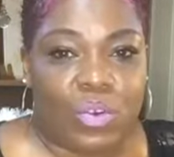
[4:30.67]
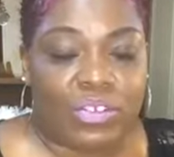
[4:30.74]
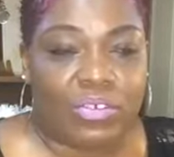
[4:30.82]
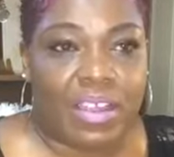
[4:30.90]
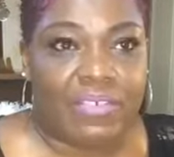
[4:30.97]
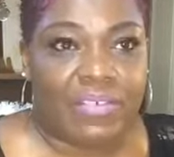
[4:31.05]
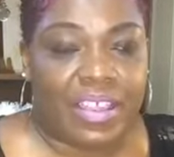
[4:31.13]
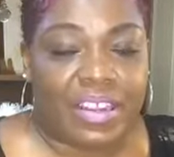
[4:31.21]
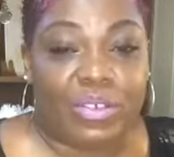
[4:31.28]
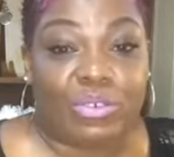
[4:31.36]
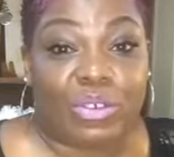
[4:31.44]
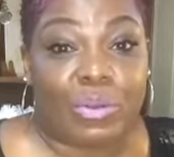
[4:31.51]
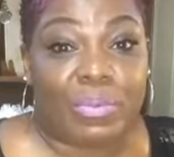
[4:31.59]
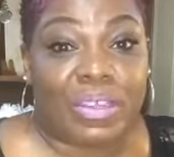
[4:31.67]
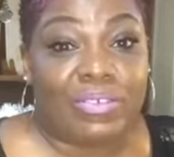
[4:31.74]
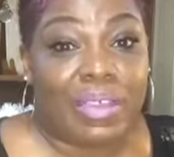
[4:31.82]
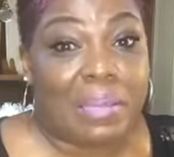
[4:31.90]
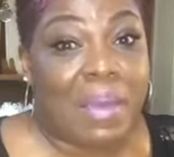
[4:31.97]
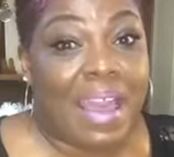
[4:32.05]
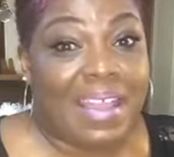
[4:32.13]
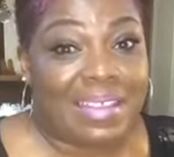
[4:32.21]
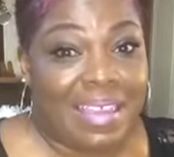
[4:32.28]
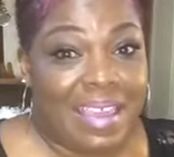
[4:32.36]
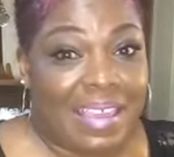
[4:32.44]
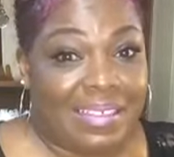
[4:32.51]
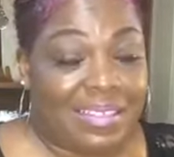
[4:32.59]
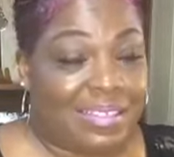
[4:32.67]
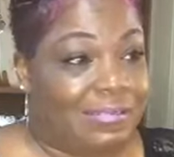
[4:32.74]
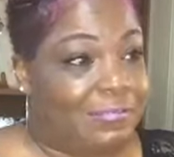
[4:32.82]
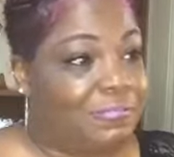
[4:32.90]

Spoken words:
WarKry Radio, Go Be Great podcast.